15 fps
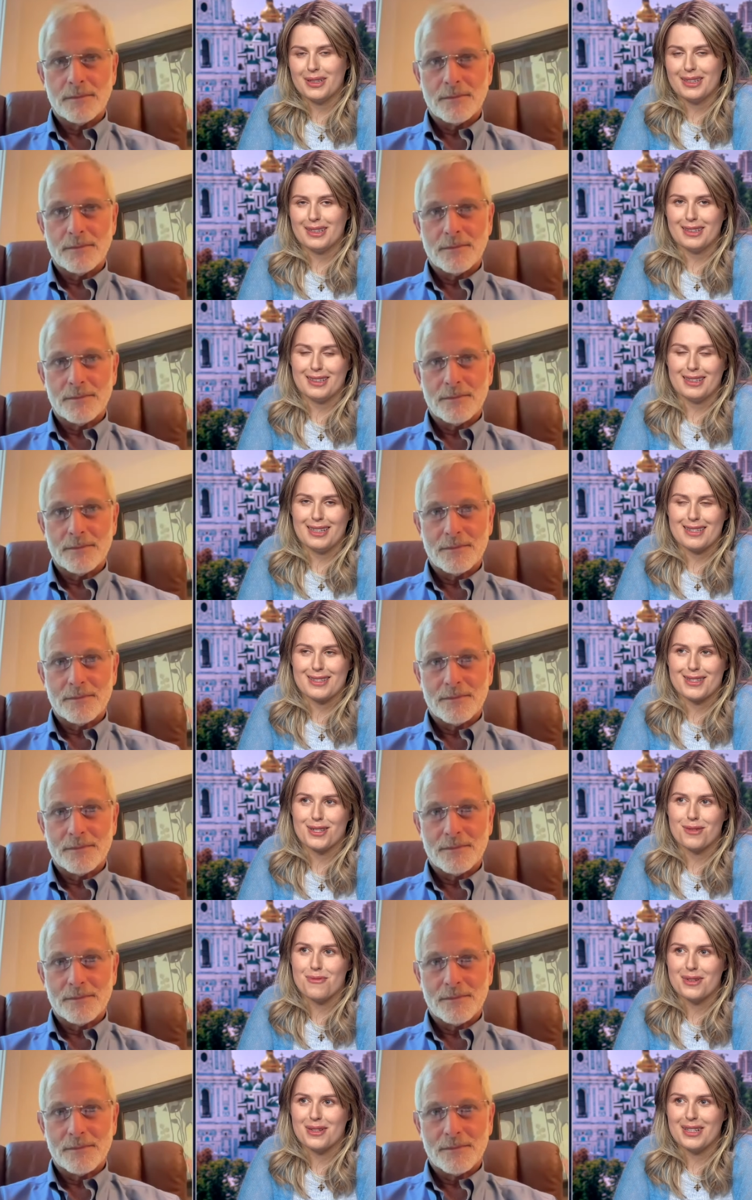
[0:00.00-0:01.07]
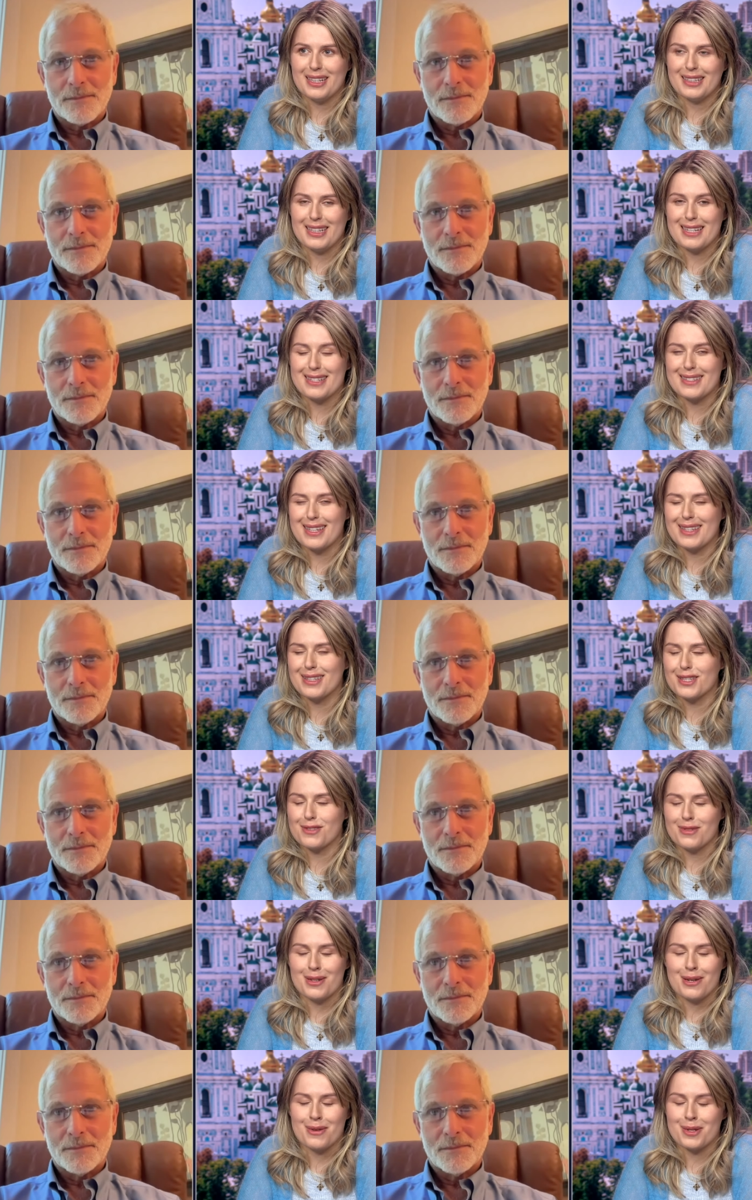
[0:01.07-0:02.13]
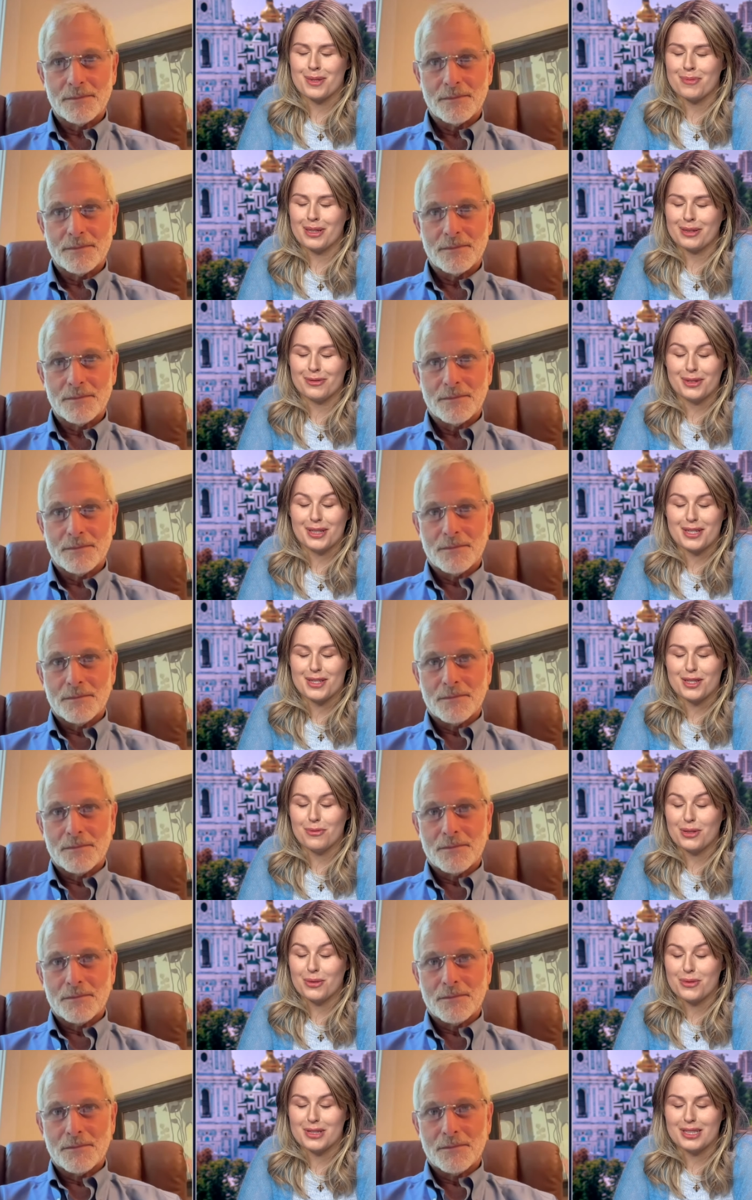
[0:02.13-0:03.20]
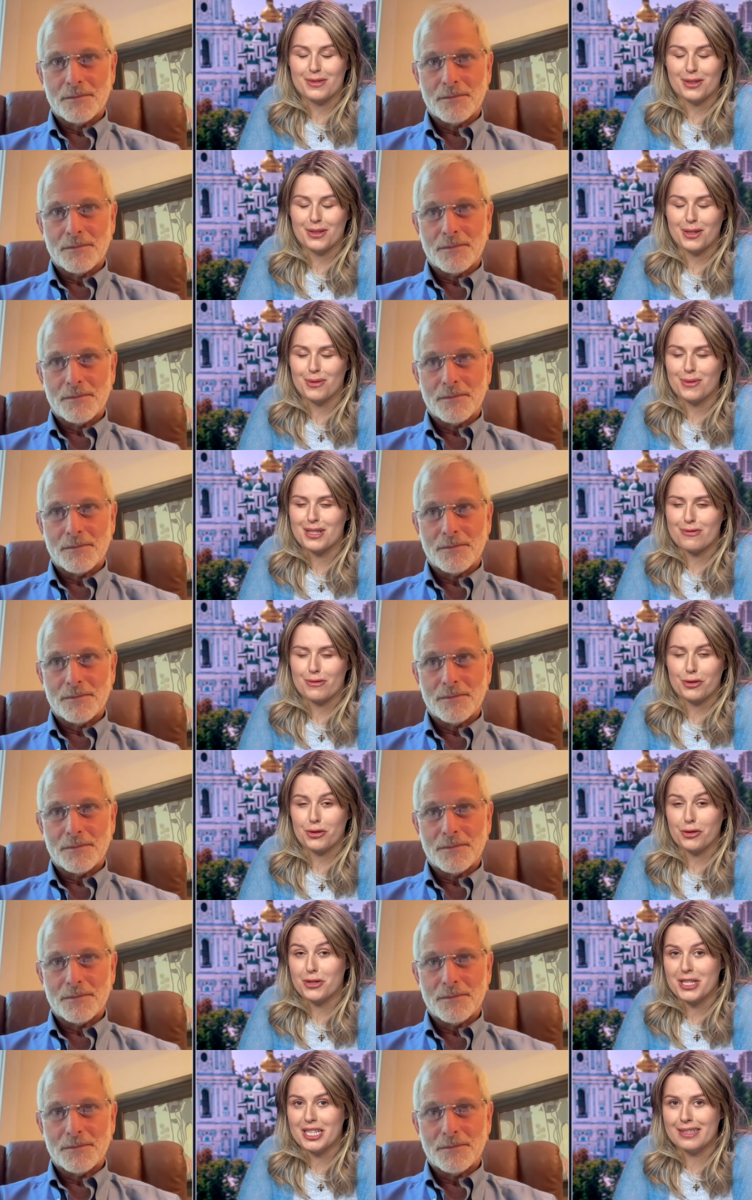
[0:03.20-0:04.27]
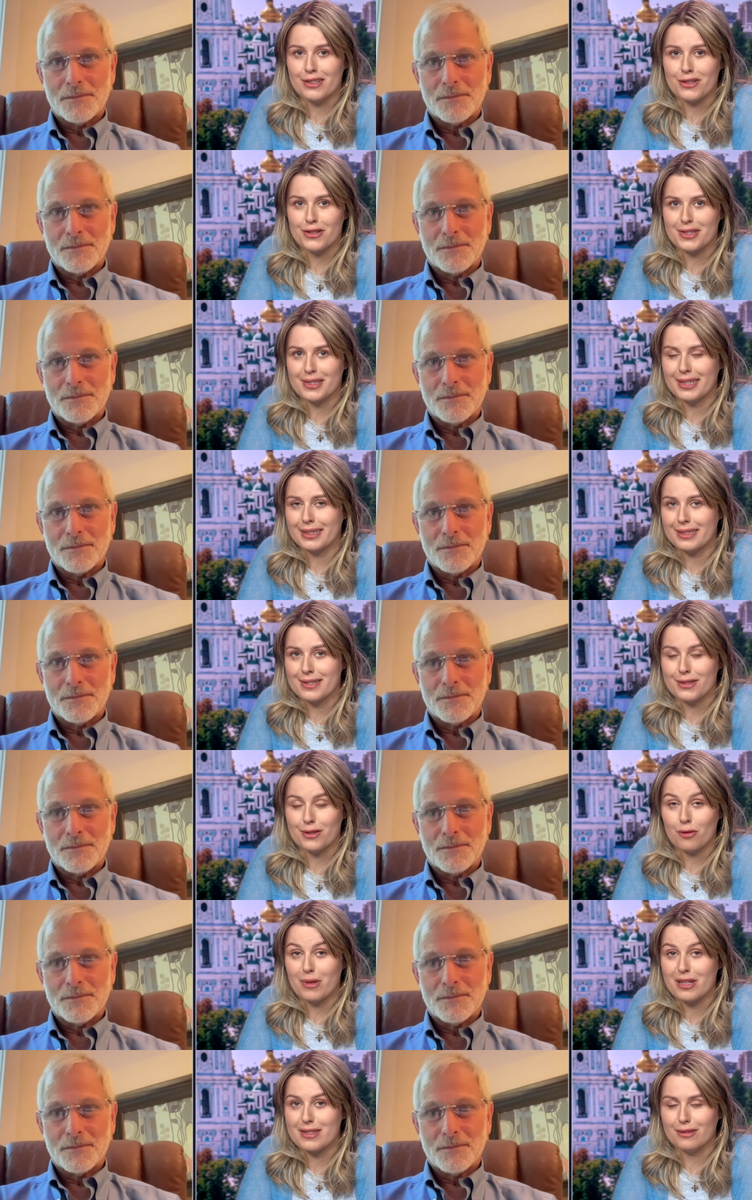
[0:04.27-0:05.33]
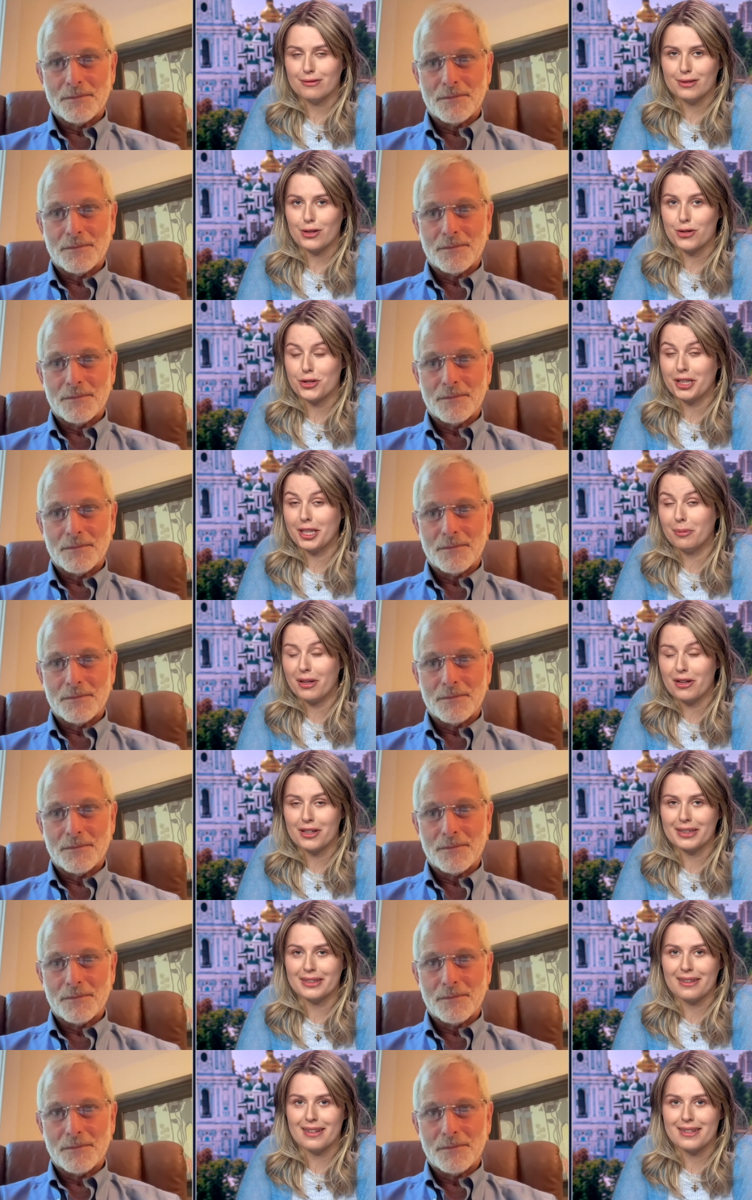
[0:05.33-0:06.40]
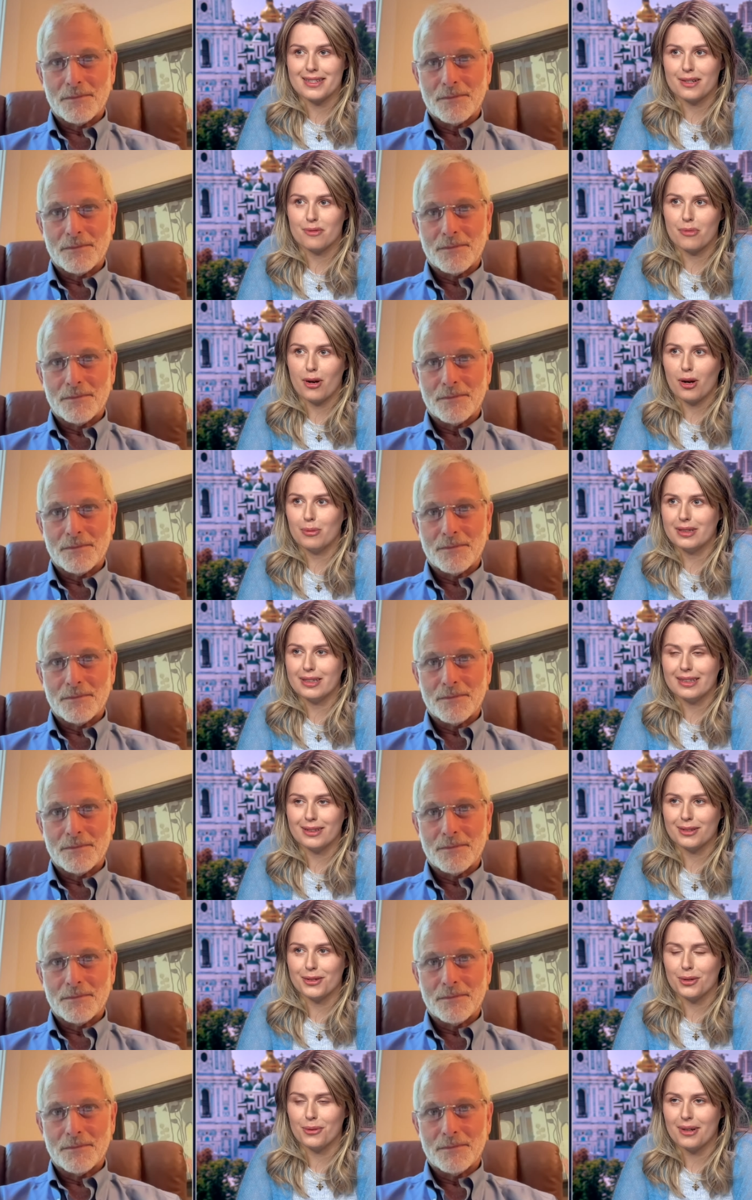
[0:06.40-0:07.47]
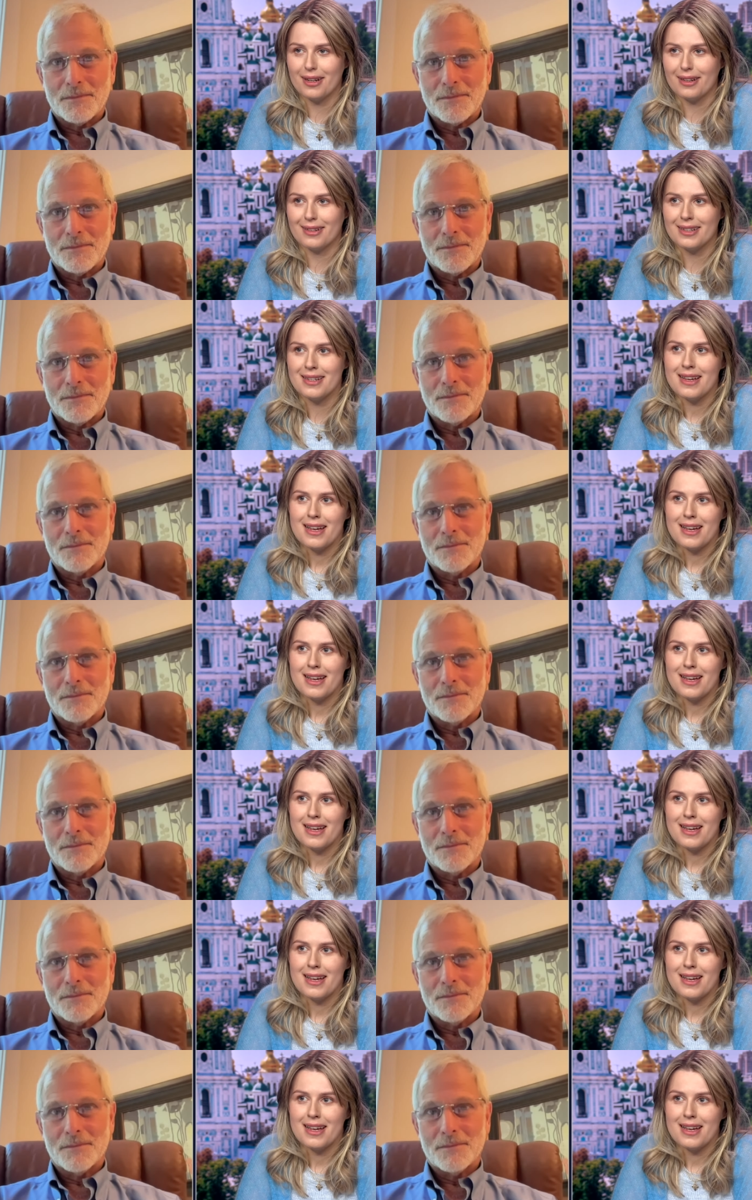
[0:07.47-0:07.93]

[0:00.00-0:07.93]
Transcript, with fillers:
Speaker 1: uh, as someone, and I say this very respectfully, as someone who's lived in the US for 13 years and I consider myself largely Americanized, and probably, you know, uh,